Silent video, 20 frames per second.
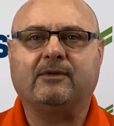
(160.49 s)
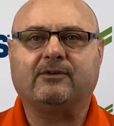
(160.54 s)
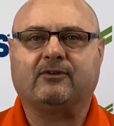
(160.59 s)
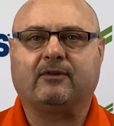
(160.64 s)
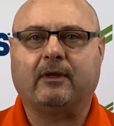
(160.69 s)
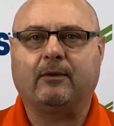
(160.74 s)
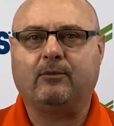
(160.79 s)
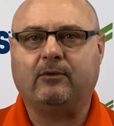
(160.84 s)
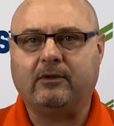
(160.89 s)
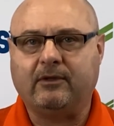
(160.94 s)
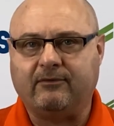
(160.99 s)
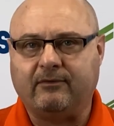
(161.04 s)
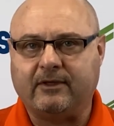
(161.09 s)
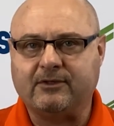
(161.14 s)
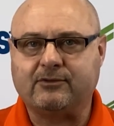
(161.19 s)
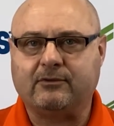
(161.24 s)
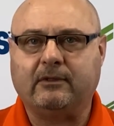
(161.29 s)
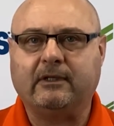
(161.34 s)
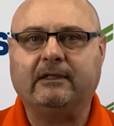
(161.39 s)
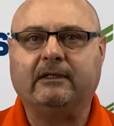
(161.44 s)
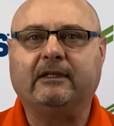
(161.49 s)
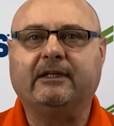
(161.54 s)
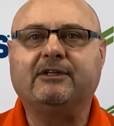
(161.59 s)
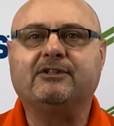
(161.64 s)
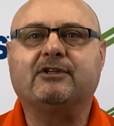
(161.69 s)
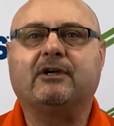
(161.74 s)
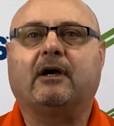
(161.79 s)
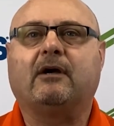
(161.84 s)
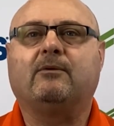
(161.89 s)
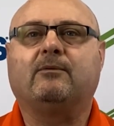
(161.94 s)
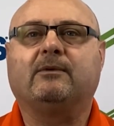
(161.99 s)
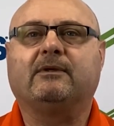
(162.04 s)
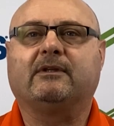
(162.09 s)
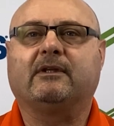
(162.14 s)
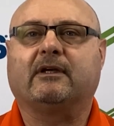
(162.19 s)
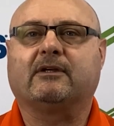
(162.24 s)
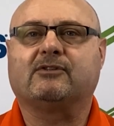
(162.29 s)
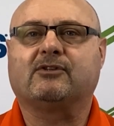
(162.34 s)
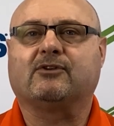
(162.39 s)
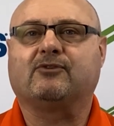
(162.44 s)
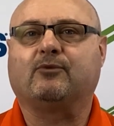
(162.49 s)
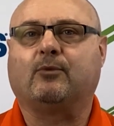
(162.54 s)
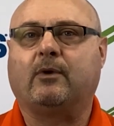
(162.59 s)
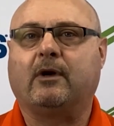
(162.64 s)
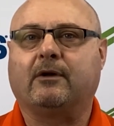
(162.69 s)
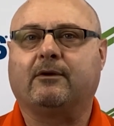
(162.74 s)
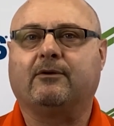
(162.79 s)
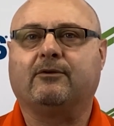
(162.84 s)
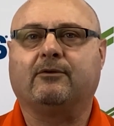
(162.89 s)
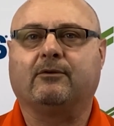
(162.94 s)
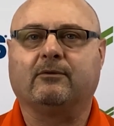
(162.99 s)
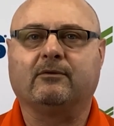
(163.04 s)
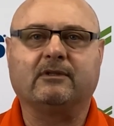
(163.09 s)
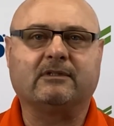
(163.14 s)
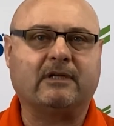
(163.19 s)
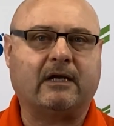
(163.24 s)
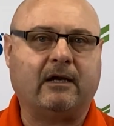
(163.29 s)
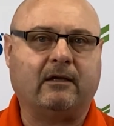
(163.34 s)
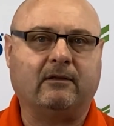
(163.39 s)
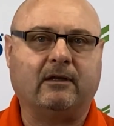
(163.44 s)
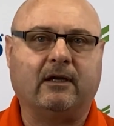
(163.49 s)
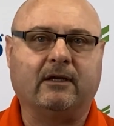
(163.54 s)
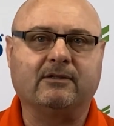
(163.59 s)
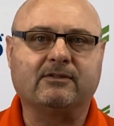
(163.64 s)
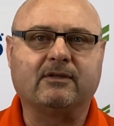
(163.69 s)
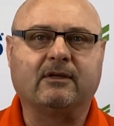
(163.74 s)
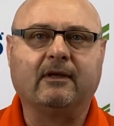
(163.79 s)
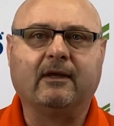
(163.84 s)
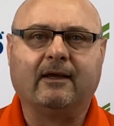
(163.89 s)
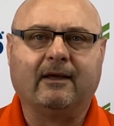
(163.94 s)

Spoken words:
as they will eventually leach out with excess water through the tile lines.